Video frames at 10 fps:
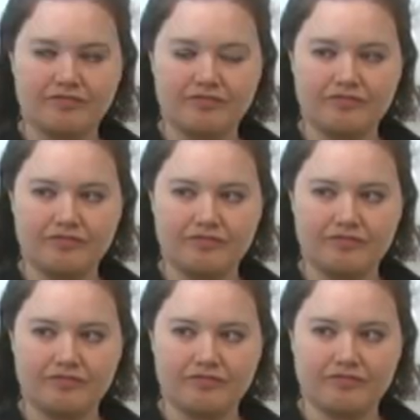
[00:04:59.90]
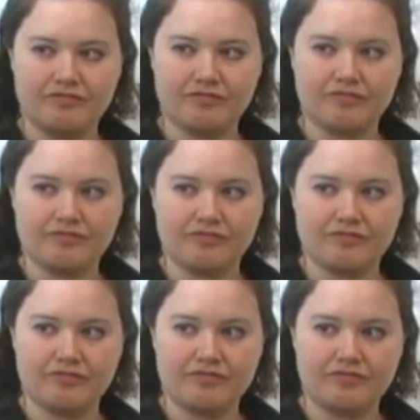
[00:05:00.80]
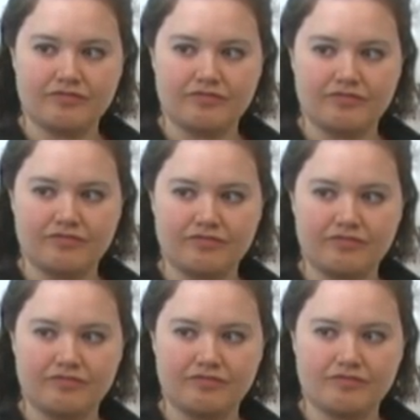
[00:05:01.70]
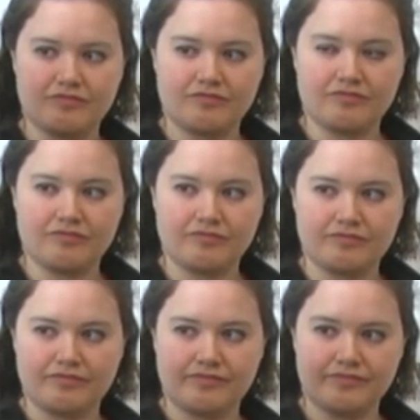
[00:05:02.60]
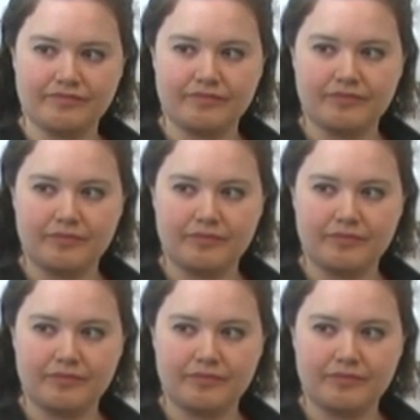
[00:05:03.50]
This person isn't speaking.